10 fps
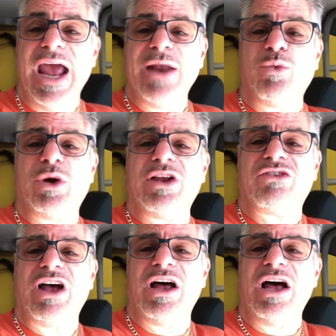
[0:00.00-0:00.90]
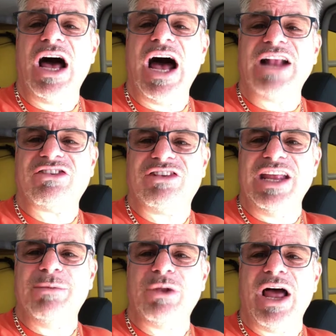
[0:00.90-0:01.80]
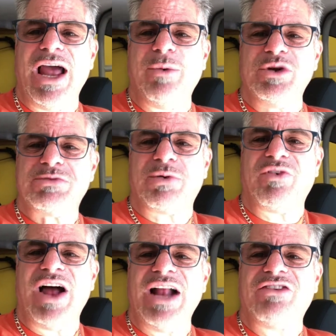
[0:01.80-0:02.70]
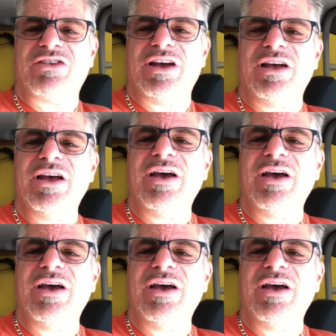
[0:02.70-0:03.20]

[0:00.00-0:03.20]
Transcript: and one is a hot steam line, which provides the